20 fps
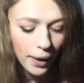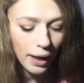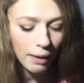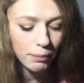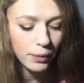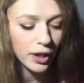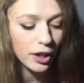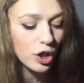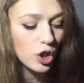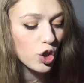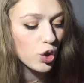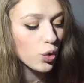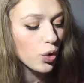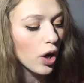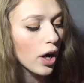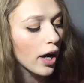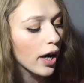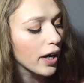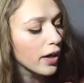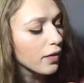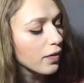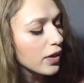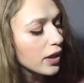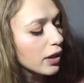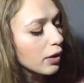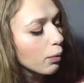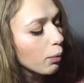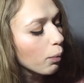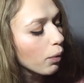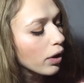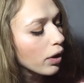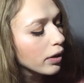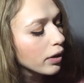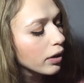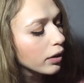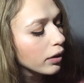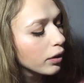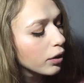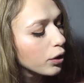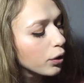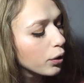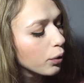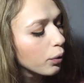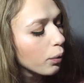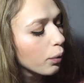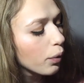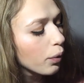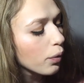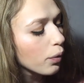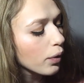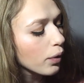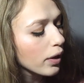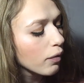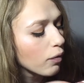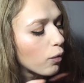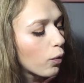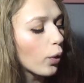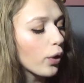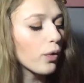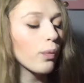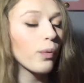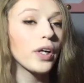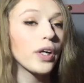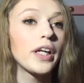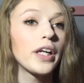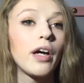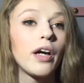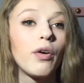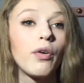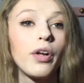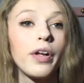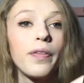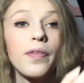I'm gonna try the 1, 2, 3, 4th one down